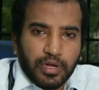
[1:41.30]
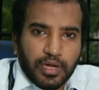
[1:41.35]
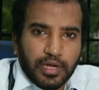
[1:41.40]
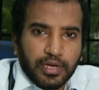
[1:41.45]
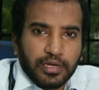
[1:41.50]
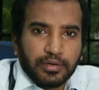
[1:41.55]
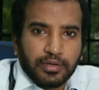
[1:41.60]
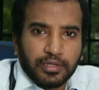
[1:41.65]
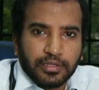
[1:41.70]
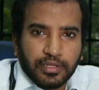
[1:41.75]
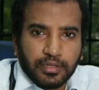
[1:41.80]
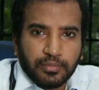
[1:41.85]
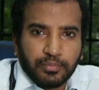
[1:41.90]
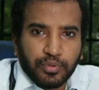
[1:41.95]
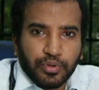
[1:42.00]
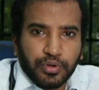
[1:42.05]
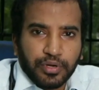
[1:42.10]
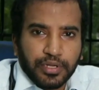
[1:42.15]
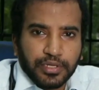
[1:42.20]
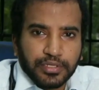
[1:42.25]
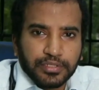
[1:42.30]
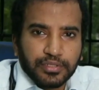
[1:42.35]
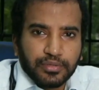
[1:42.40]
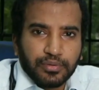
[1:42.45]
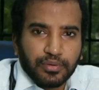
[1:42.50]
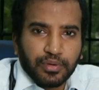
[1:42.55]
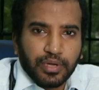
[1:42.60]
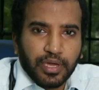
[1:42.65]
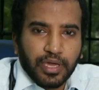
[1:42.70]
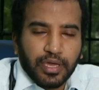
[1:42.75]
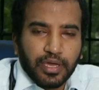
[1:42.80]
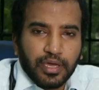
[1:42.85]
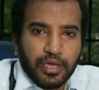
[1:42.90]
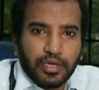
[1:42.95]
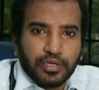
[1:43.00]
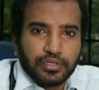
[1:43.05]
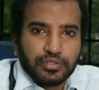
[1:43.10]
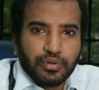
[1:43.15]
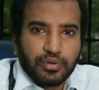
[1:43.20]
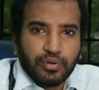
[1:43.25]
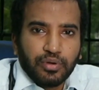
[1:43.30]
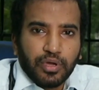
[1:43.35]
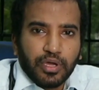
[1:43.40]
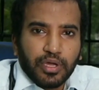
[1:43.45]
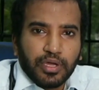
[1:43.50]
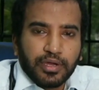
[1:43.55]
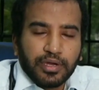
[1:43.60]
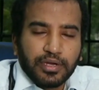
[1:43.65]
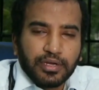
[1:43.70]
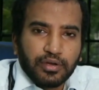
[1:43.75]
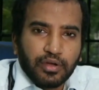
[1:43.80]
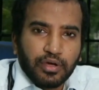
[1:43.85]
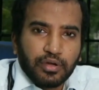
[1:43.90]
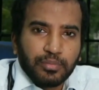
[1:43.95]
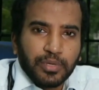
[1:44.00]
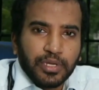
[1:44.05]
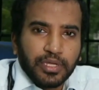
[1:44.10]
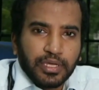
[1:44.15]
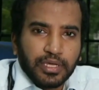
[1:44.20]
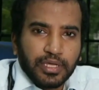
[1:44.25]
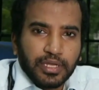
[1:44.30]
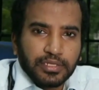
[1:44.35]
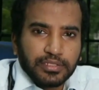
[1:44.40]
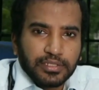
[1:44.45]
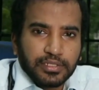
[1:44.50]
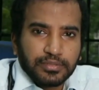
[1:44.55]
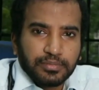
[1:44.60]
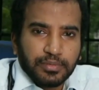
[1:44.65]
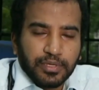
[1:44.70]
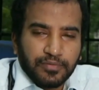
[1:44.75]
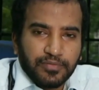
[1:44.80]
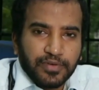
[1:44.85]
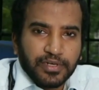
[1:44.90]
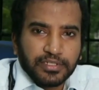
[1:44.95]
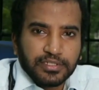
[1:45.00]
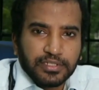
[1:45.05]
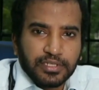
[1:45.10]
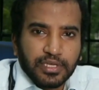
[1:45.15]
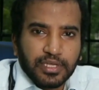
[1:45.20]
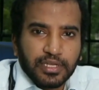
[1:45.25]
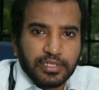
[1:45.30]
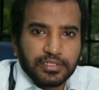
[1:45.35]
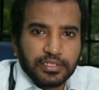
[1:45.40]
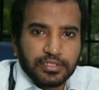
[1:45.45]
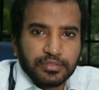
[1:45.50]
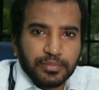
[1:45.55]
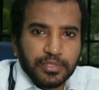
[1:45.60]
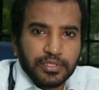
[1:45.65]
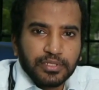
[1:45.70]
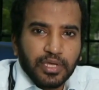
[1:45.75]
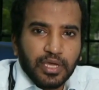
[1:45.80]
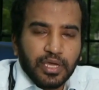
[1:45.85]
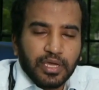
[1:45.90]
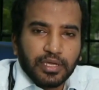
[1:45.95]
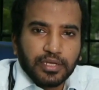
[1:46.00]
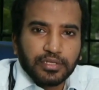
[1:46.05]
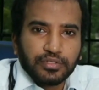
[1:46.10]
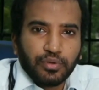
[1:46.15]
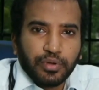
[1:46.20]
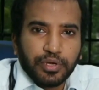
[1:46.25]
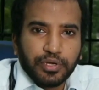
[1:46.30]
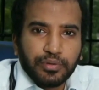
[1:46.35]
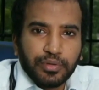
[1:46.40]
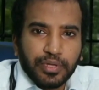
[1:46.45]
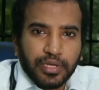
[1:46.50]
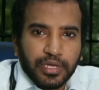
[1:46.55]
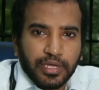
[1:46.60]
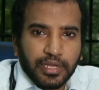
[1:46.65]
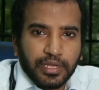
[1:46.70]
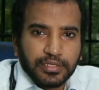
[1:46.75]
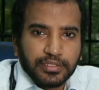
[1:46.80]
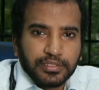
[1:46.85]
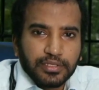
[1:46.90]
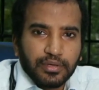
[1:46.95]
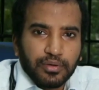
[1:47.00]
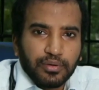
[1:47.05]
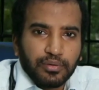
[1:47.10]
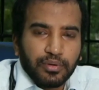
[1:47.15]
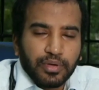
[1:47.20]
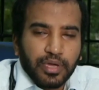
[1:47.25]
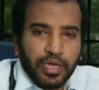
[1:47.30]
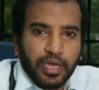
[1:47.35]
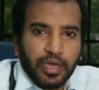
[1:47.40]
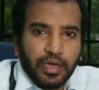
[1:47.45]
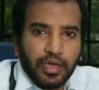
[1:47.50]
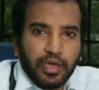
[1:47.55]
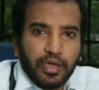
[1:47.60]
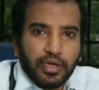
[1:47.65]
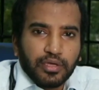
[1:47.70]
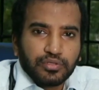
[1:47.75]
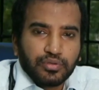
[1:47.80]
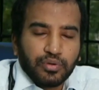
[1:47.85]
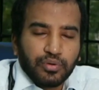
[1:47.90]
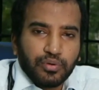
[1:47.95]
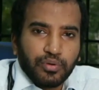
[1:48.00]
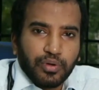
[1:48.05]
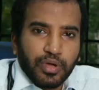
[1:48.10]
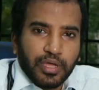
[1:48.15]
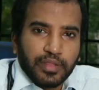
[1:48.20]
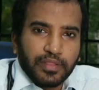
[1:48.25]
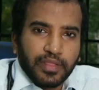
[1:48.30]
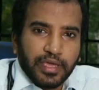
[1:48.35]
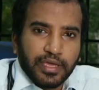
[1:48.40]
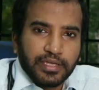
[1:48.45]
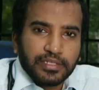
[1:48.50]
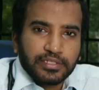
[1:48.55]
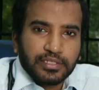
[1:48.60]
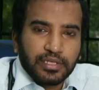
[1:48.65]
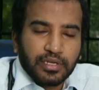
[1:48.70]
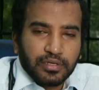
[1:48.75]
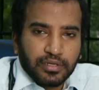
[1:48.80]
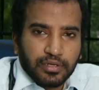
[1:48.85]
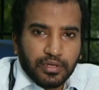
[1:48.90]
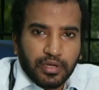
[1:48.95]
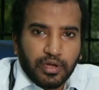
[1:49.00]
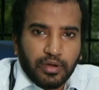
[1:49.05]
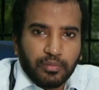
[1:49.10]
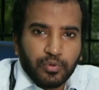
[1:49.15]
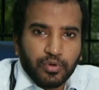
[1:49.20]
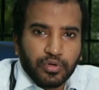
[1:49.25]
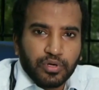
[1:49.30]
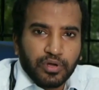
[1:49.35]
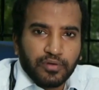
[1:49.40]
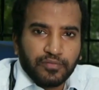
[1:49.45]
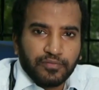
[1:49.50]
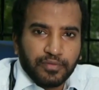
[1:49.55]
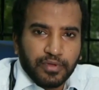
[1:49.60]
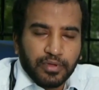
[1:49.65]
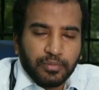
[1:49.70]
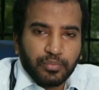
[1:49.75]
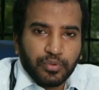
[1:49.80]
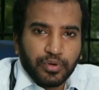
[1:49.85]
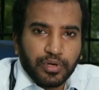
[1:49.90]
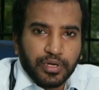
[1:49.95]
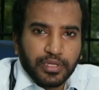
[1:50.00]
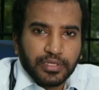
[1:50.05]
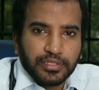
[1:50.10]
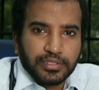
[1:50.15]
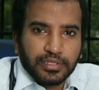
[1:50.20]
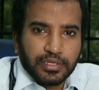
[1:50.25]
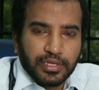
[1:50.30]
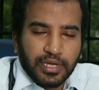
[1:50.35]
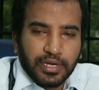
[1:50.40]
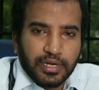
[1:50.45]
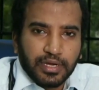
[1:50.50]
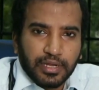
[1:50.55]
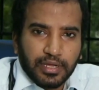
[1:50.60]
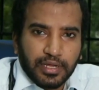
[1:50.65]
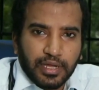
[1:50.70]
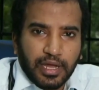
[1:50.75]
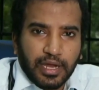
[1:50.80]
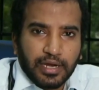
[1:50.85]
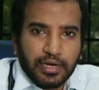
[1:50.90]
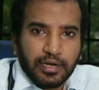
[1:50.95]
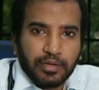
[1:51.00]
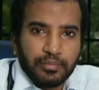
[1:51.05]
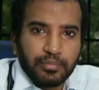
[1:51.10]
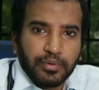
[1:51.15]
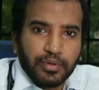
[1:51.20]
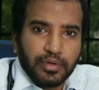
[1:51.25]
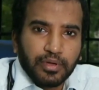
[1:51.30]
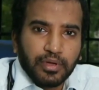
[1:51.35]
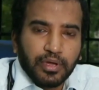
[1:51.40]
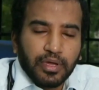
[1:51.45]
the impurities. Okay, so it normally increases. If it is decreases, means it's going to increase. Okay, so the extra amount of impurities get added up,